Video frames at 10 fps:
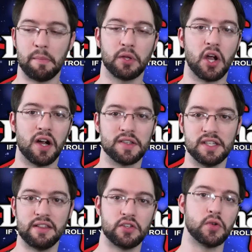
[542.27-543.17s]
a couple cards in
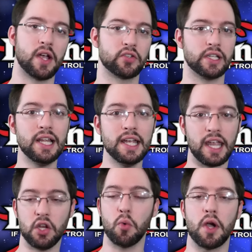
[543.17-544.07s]
it that you actually like
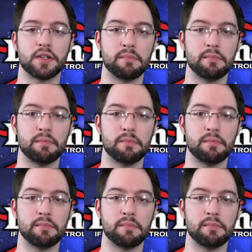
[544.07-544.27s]
and you want